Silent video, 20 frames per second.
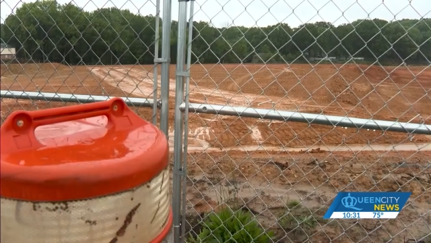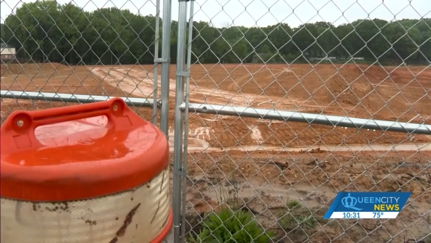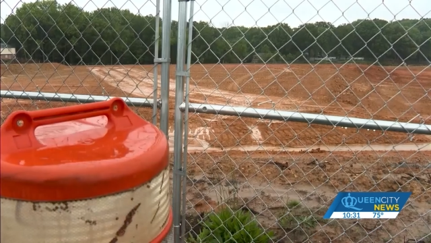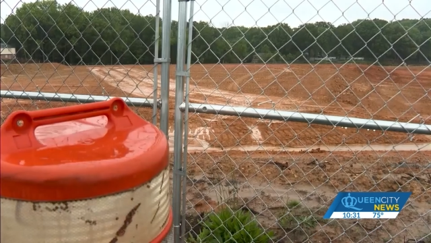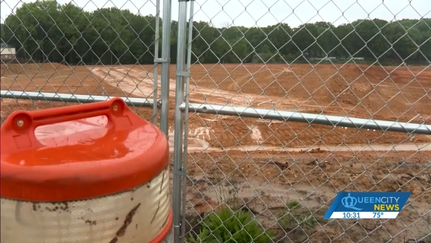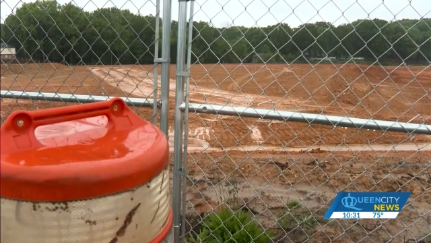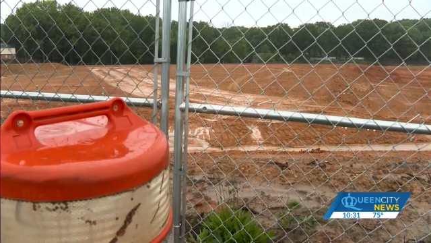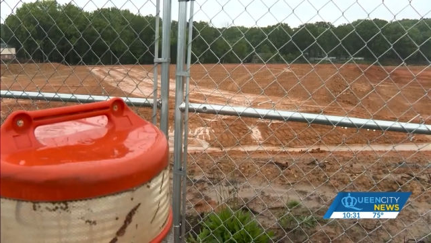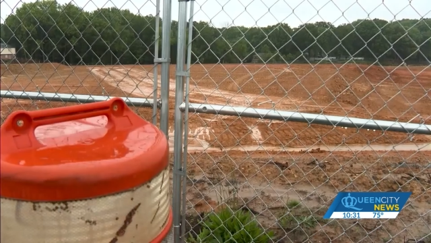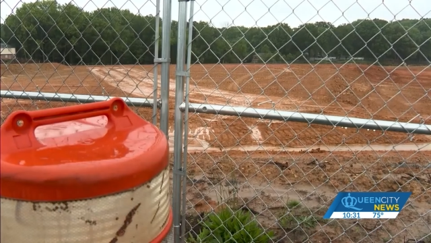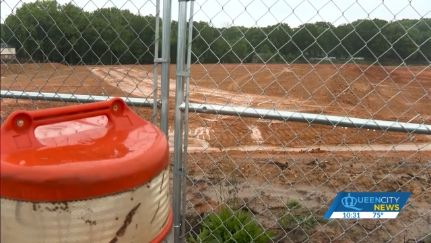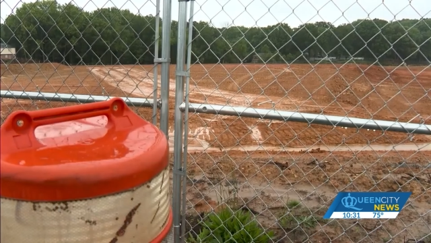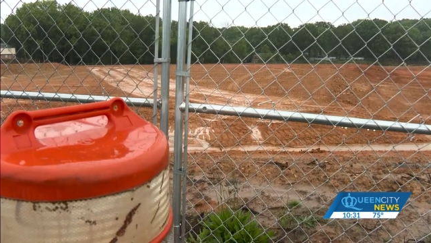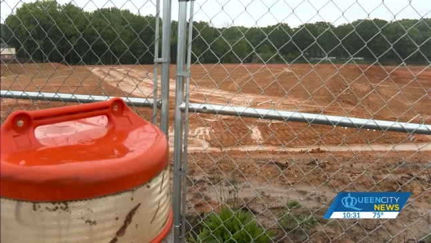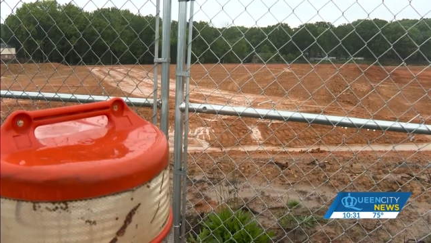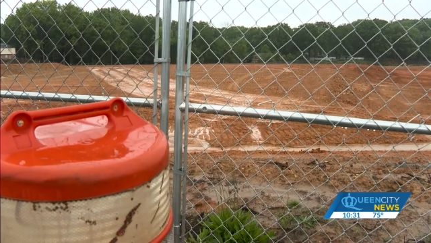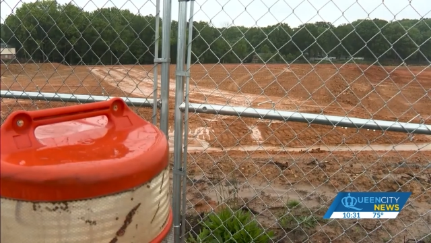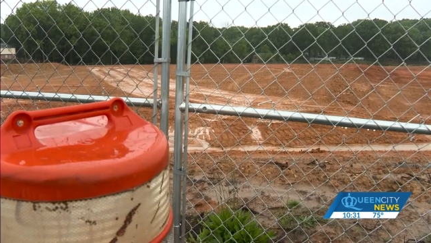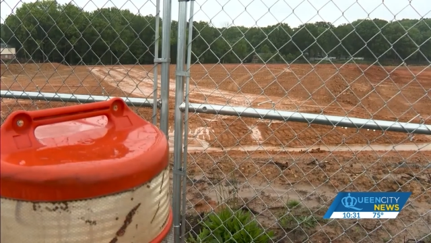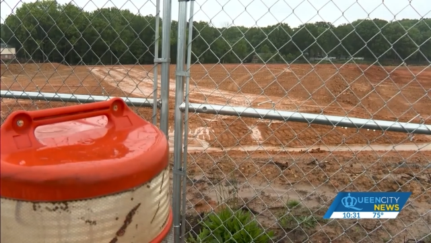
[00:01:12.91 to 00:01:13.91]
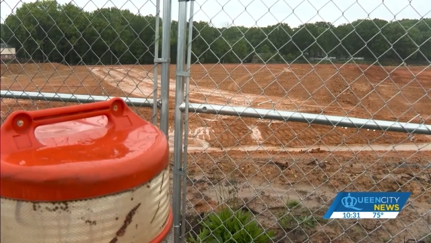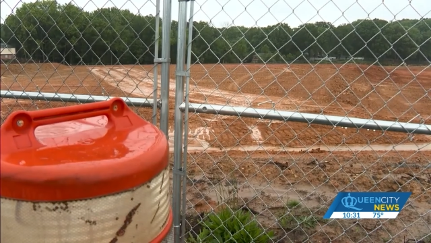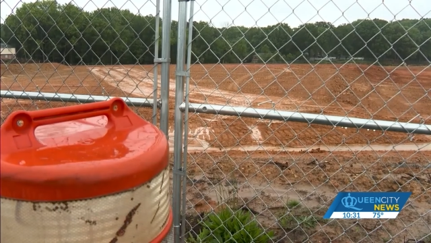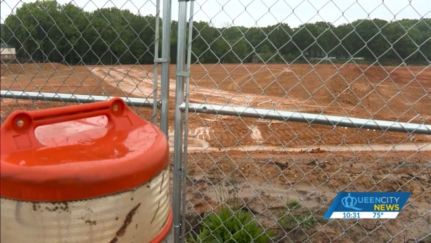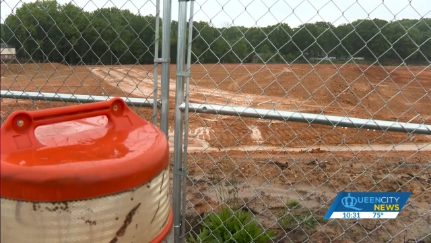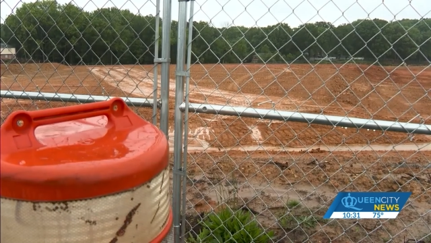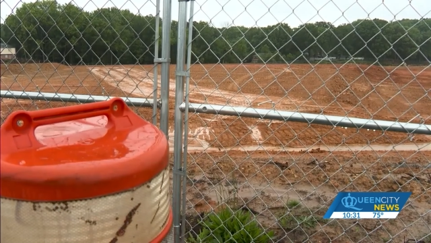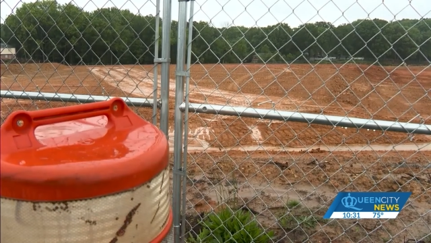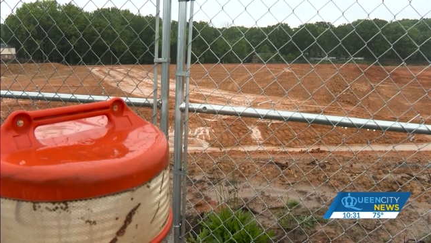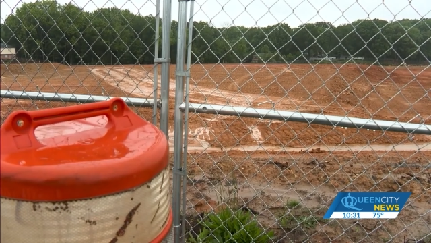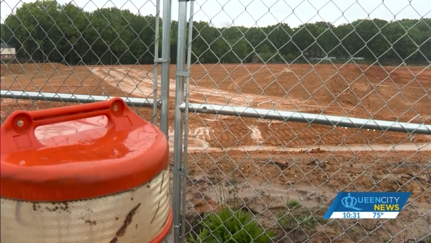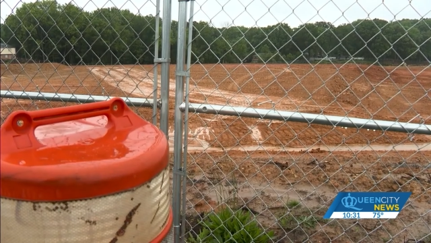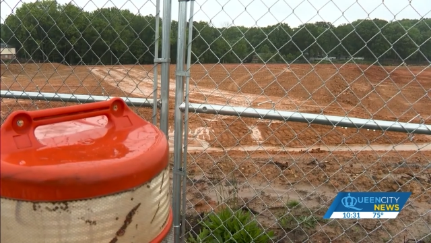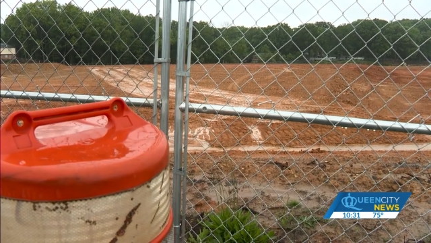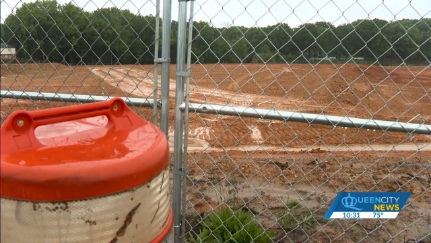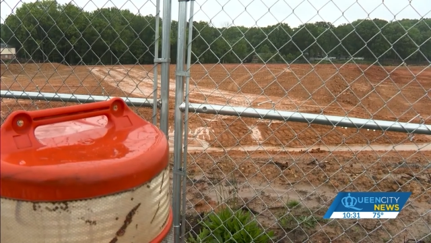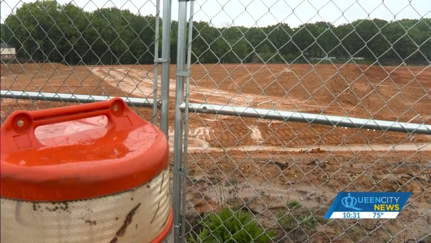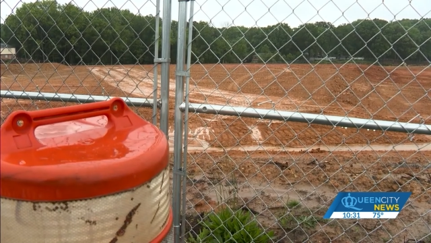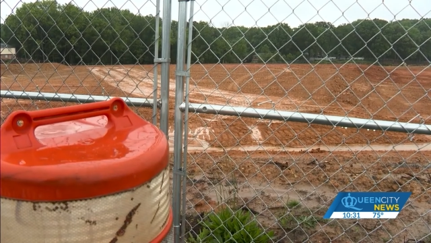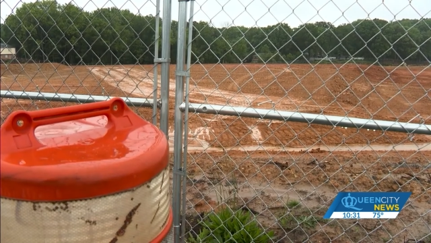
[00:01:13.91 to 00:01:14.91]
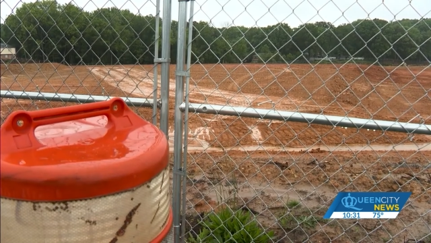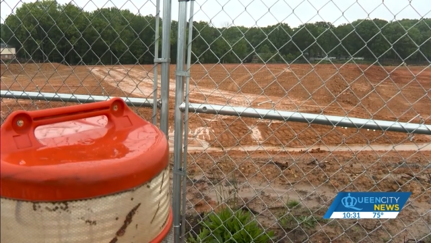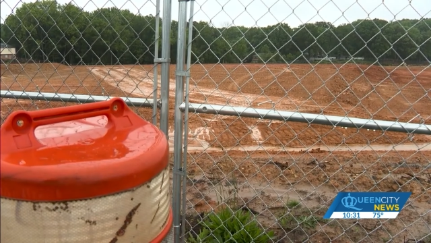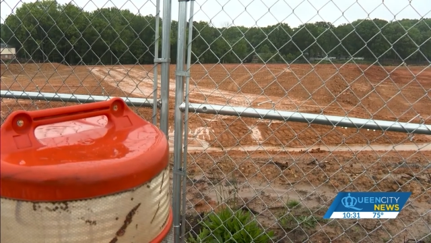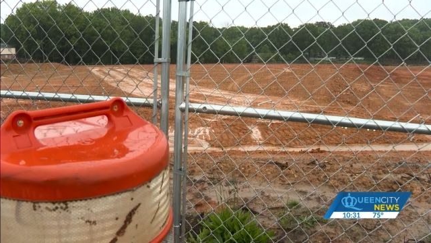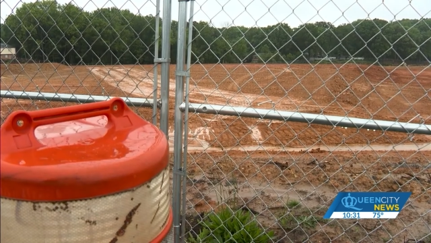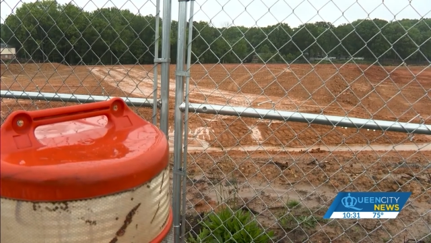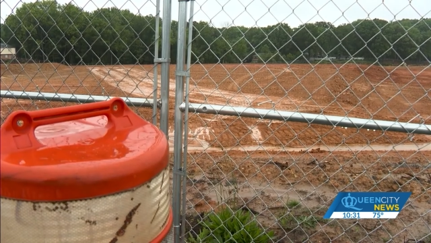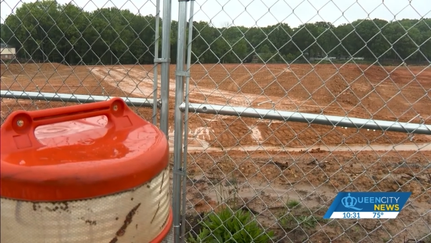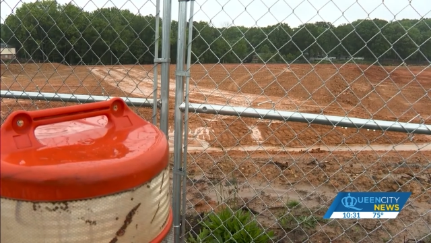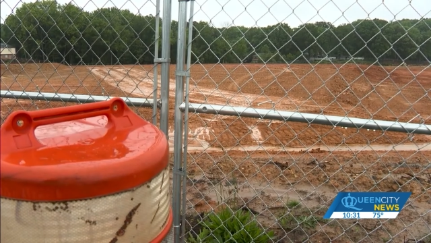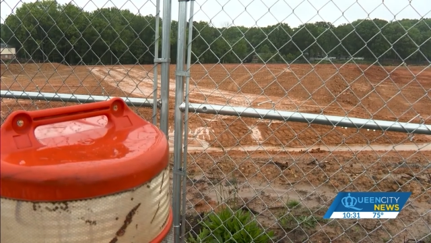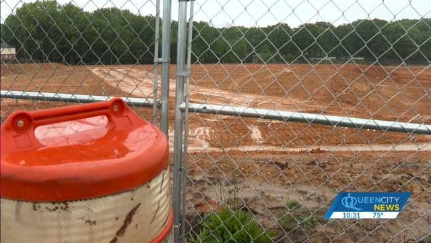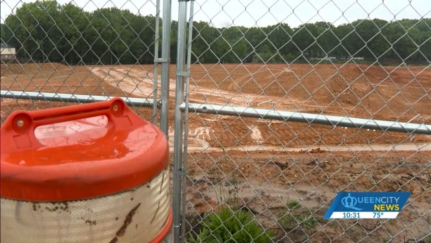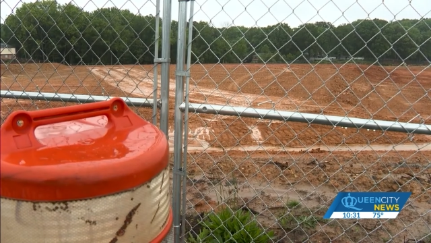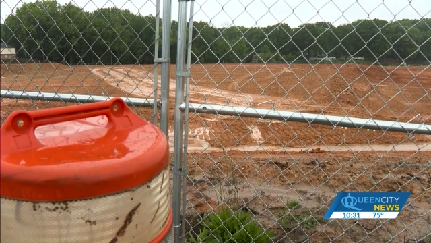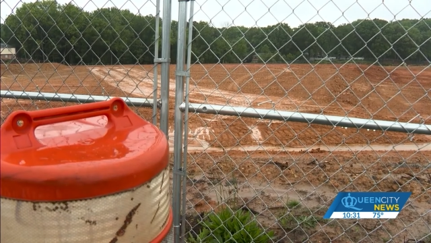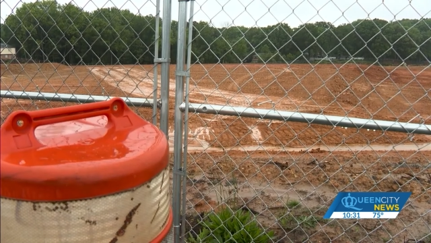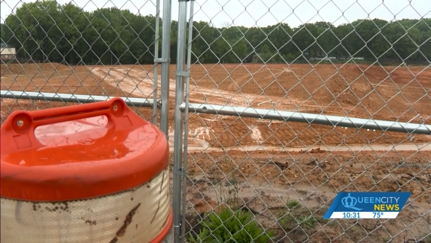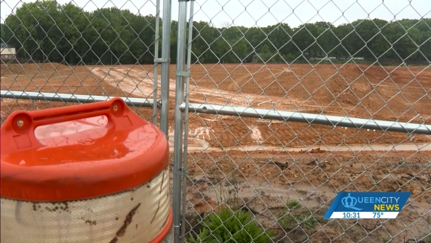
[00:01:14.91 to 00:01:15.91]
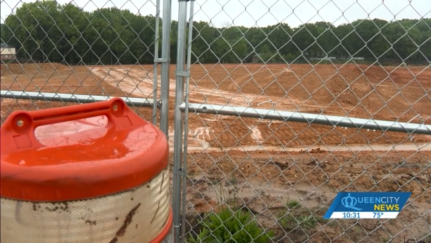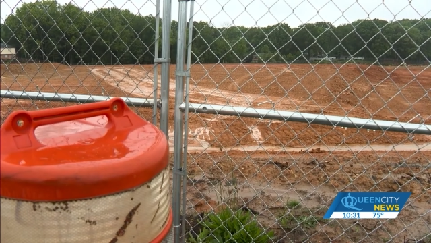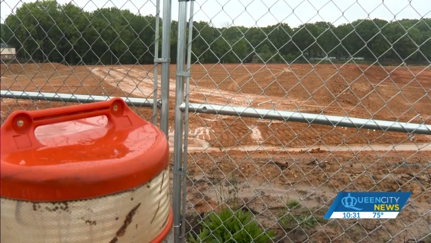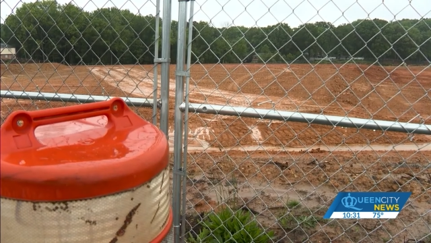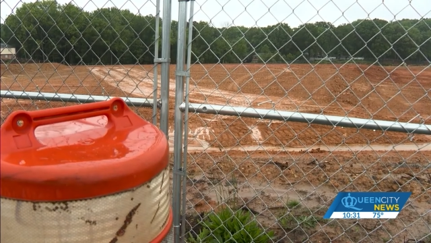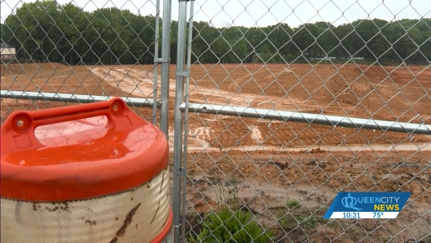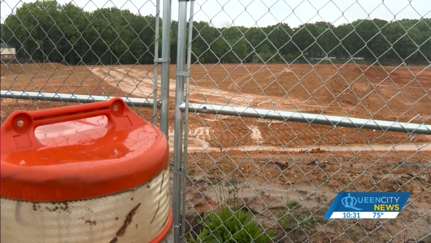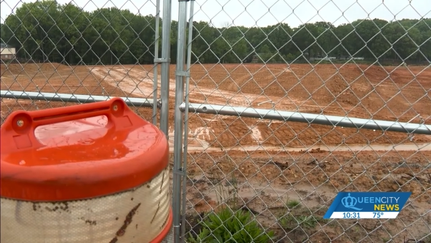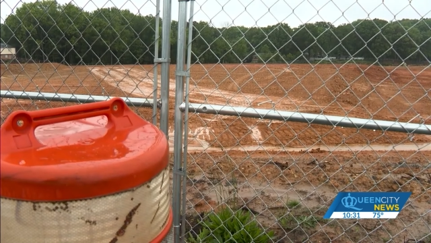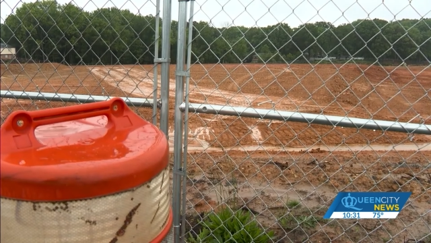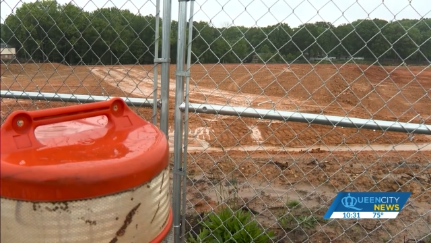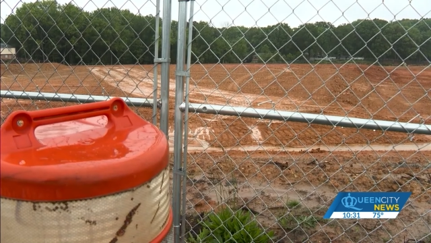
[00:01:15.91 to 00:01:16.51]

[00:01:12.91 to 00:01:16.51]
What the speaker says: Nobody's mouth can be seen.